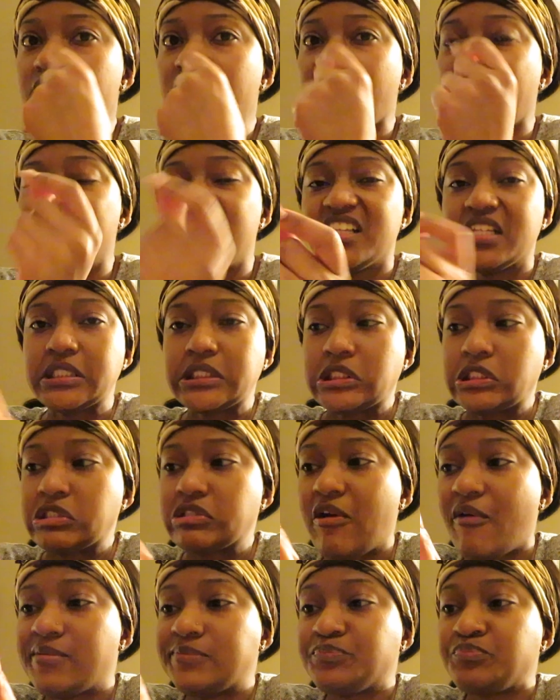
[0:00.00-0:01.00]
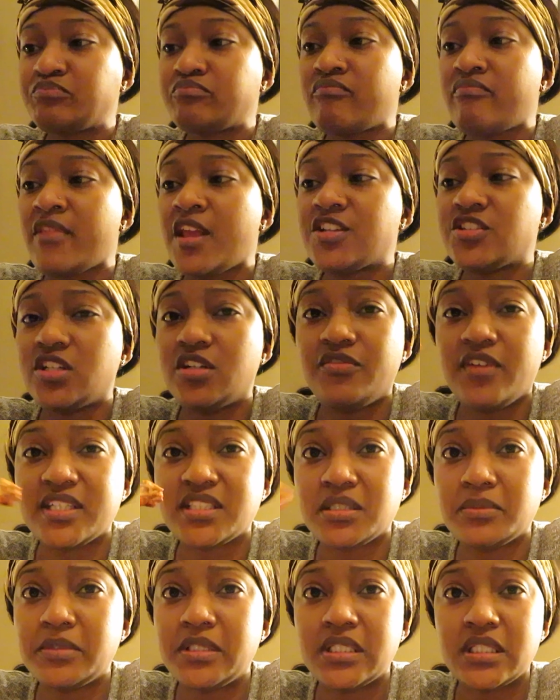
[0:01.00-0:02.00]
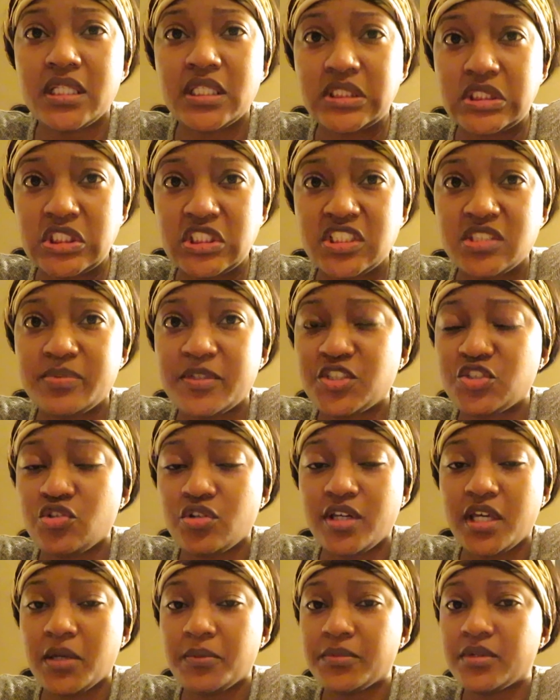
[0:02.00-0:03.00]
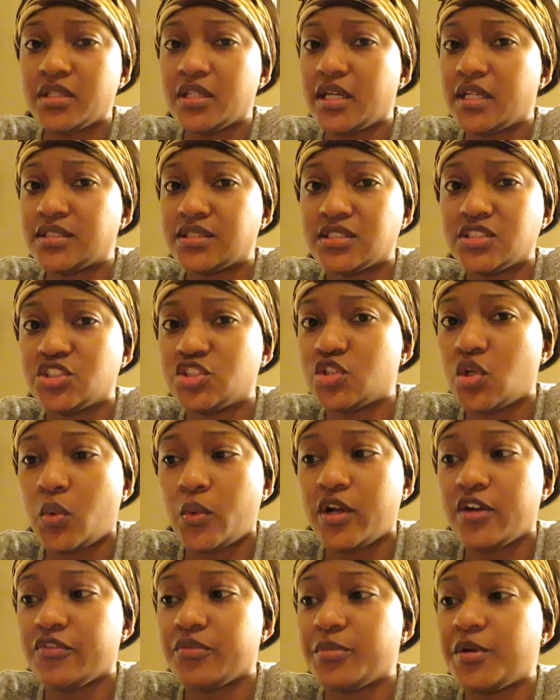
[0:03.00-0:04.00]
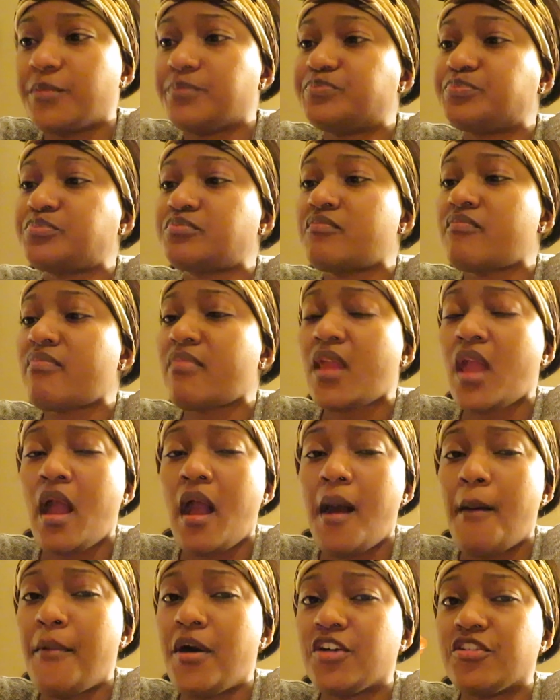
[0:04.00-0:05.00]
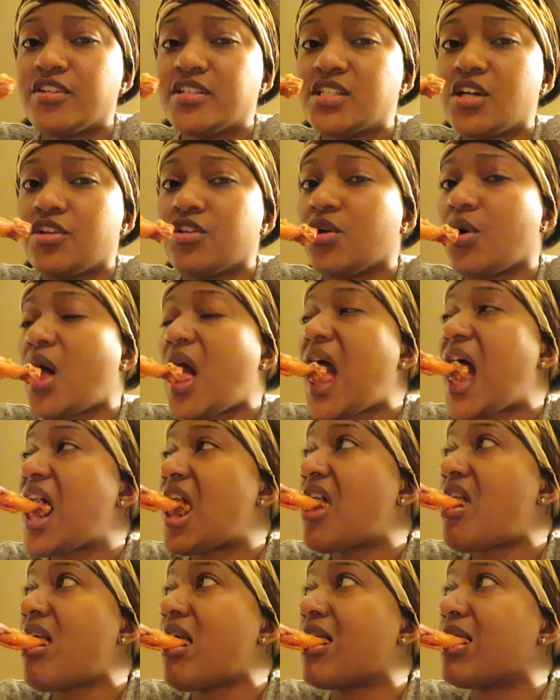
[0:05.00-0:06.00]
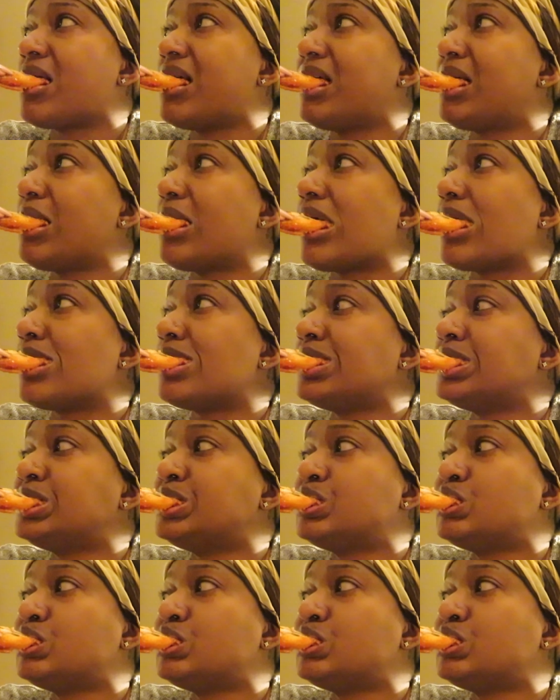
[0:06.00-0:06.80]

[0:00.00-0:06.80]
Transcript: I eat it like this. So the fact that I'm eating it like this, especially on camera, like, this is so weird for me. I'm hungry as hell, though. So, anyway.